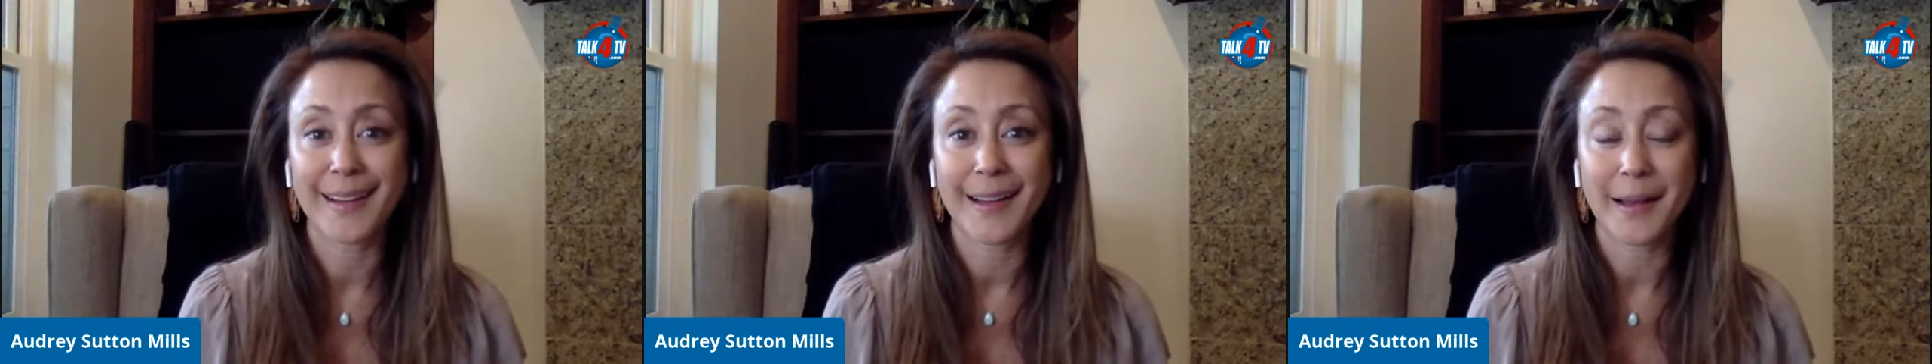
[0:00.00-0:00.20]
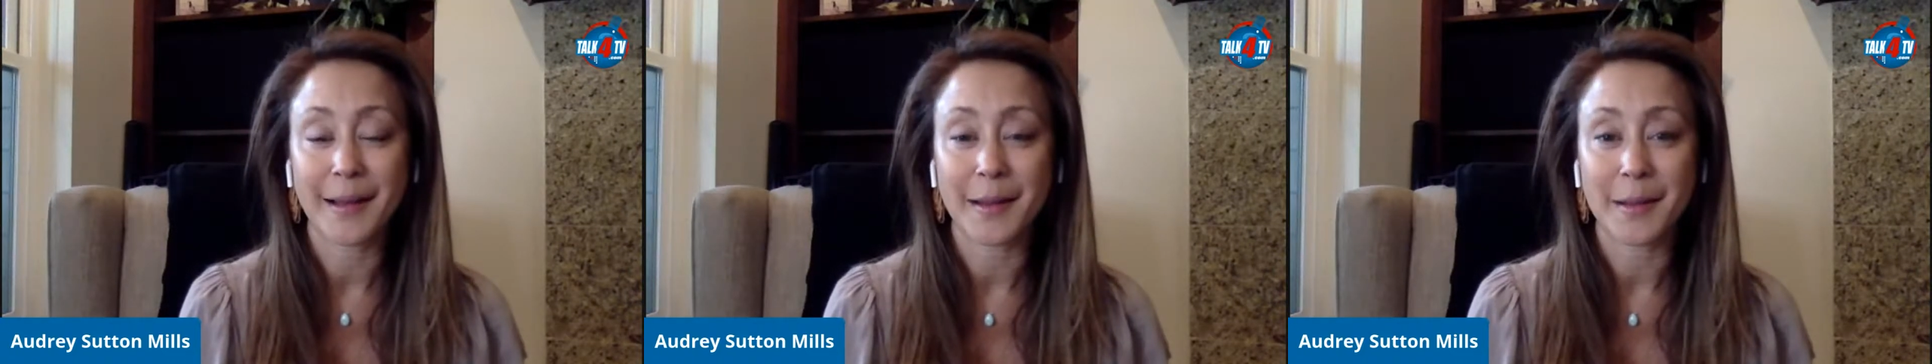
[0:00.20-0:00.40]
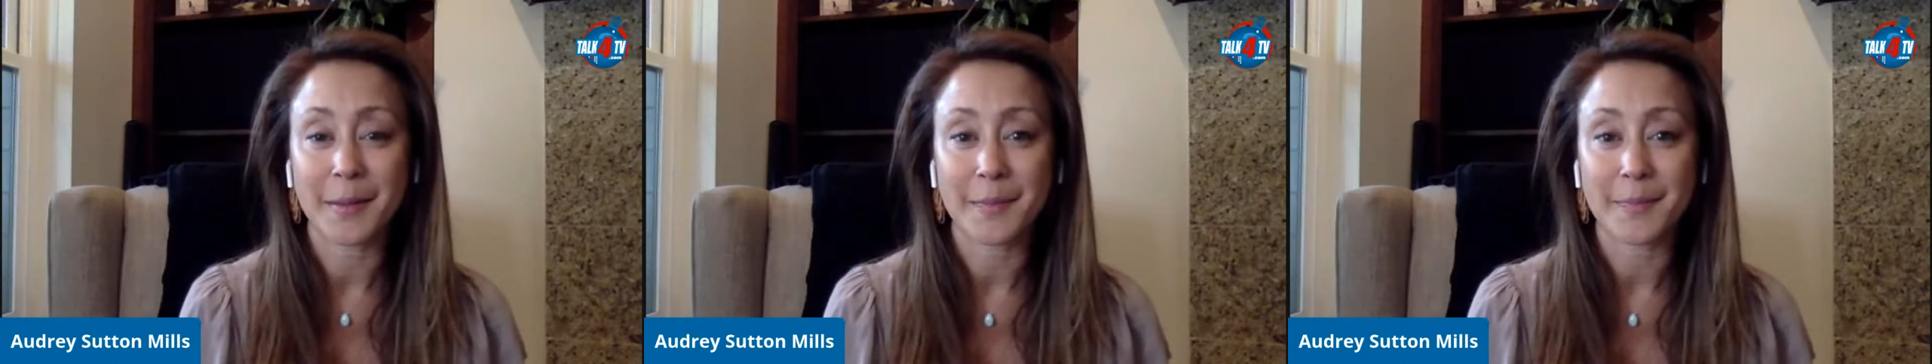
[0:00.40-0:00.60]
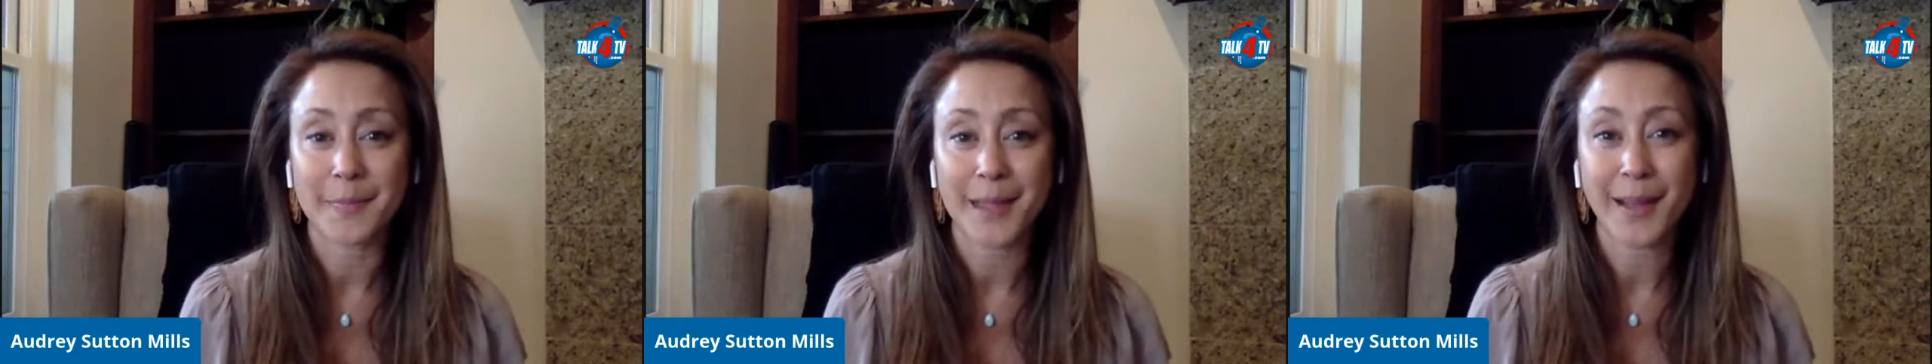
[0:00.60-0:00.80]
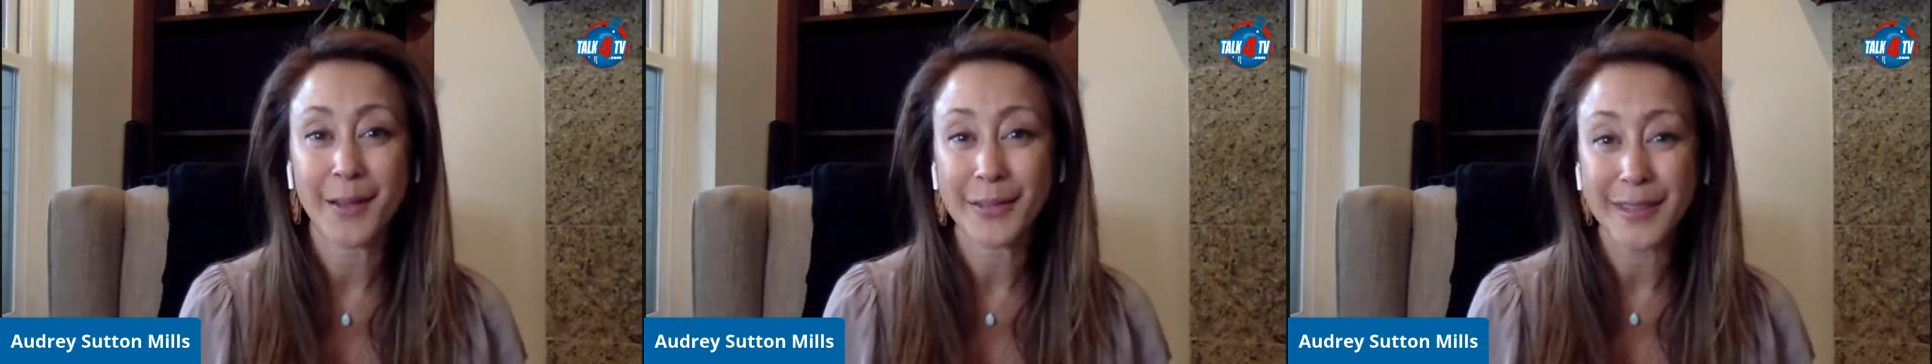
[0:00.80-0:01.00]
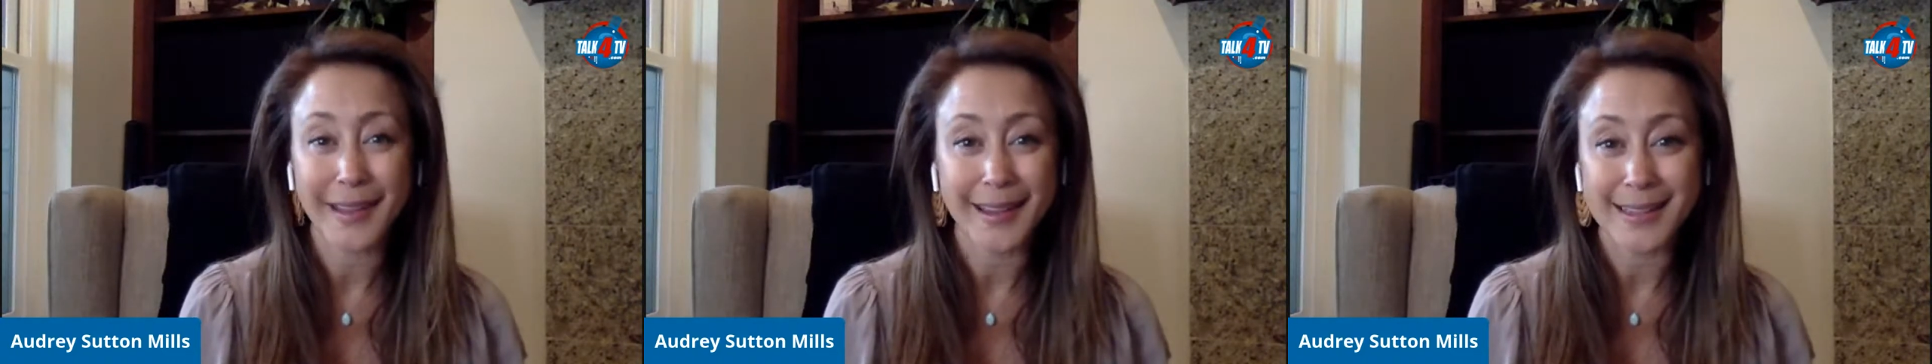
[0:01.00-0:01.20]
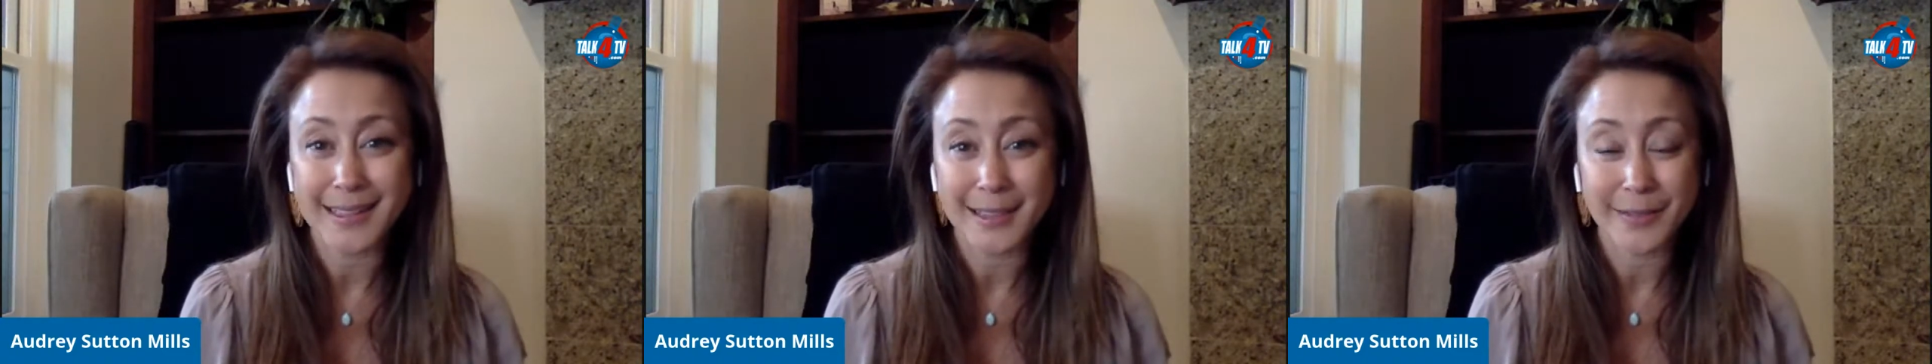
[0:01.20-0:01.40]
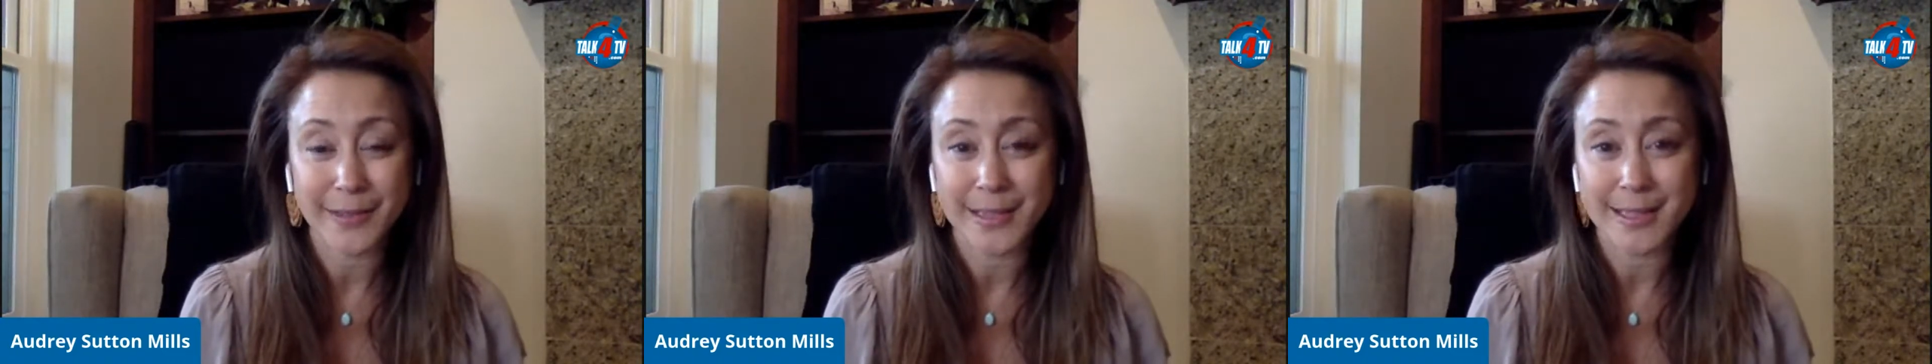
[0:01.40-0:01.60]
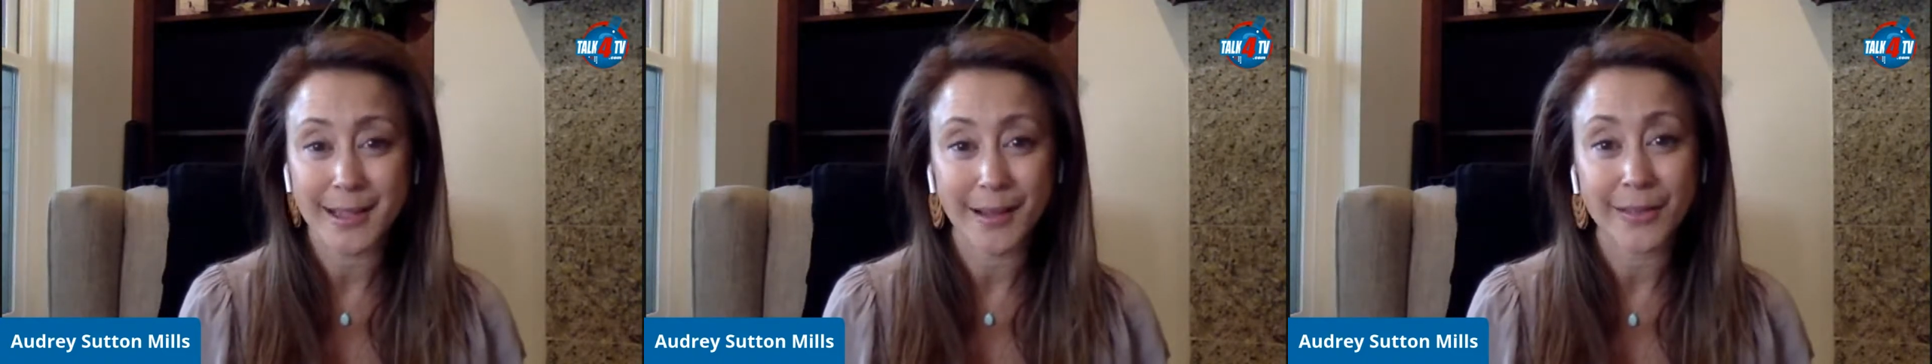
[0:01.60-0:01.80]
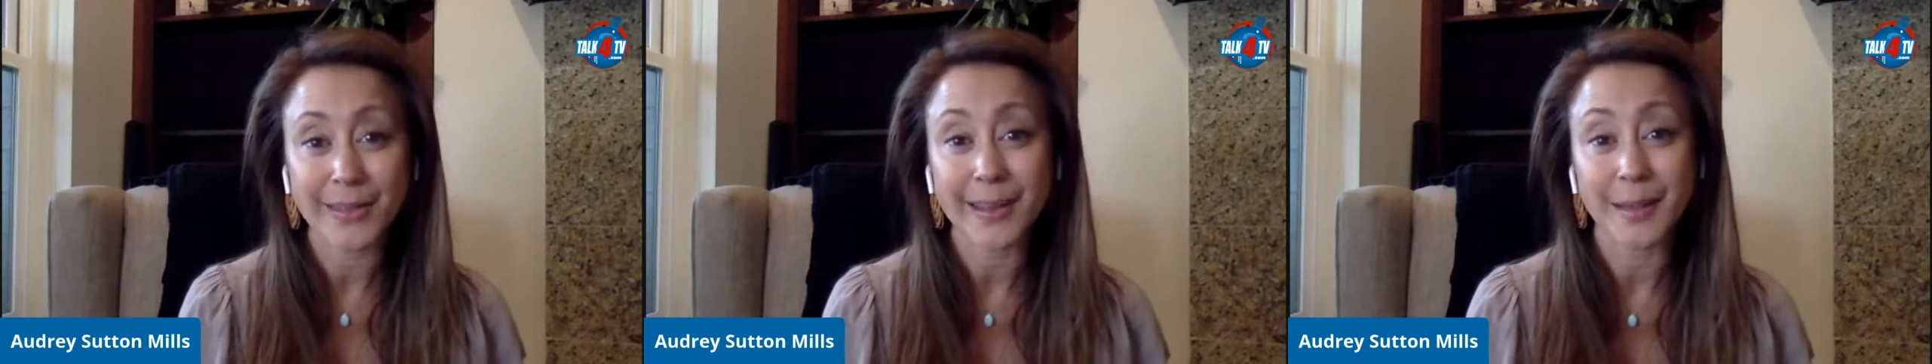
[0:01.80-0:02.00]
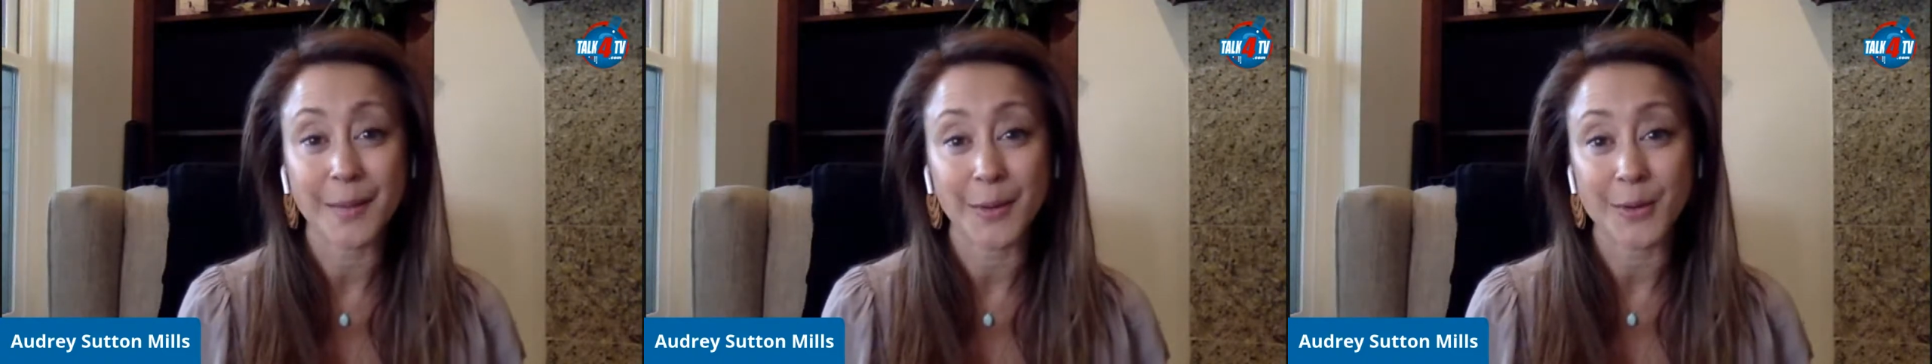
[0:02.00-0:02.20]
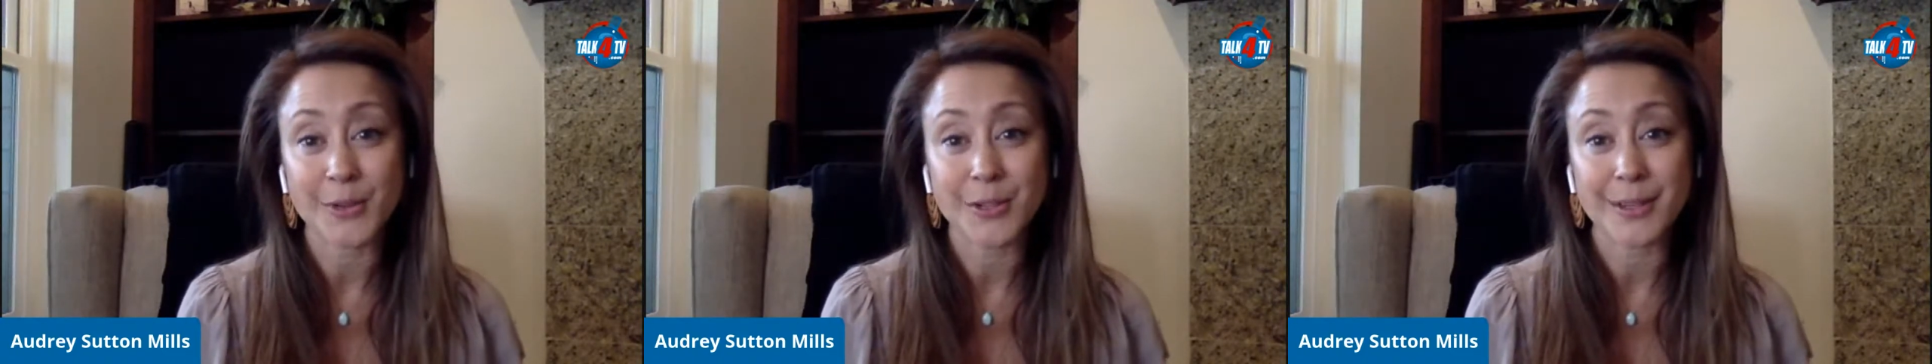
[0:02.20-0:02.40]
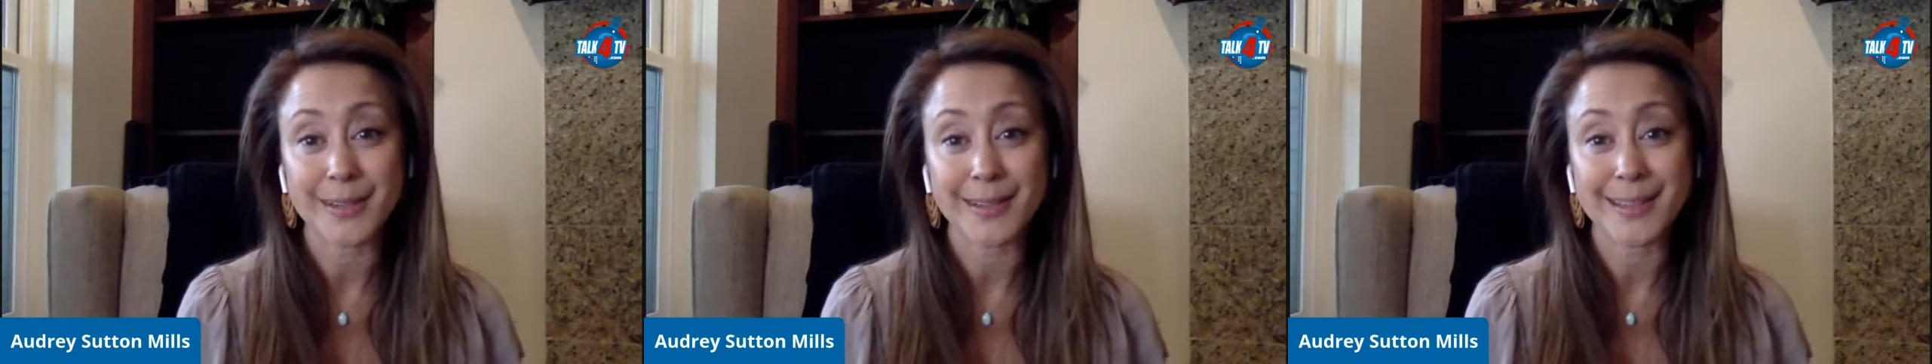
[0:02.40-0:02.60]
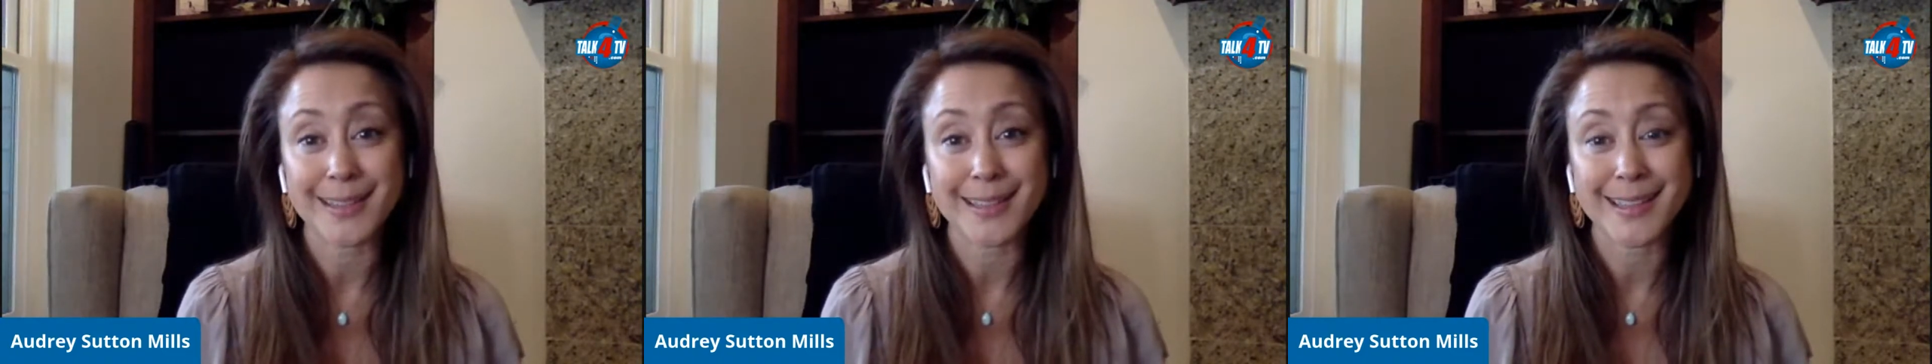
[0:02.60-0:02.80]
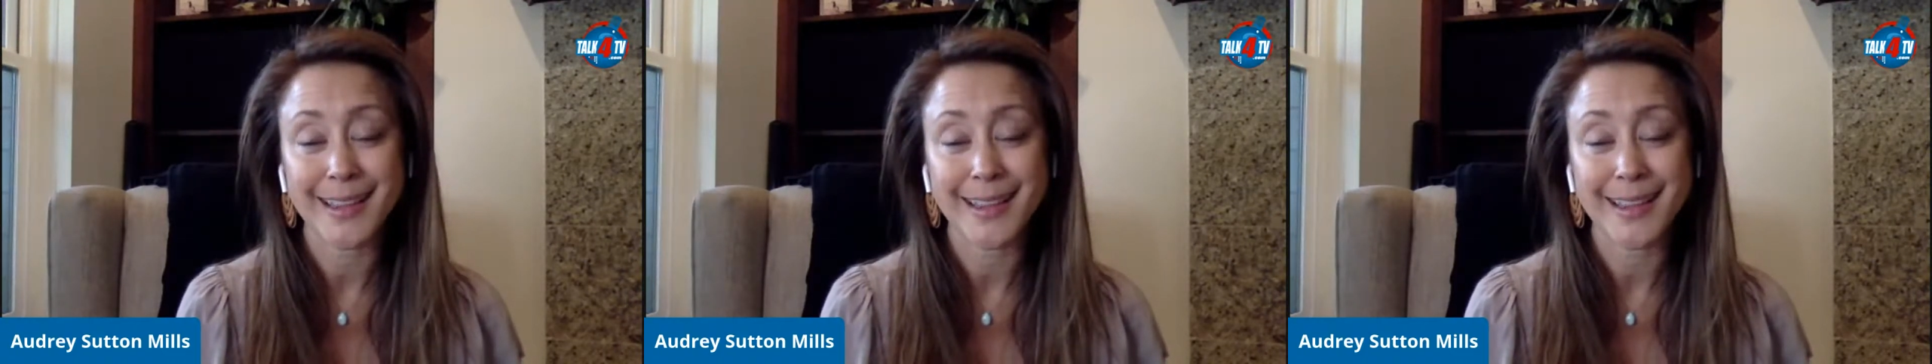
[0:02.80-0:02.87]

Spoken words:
activities, healthy emotions.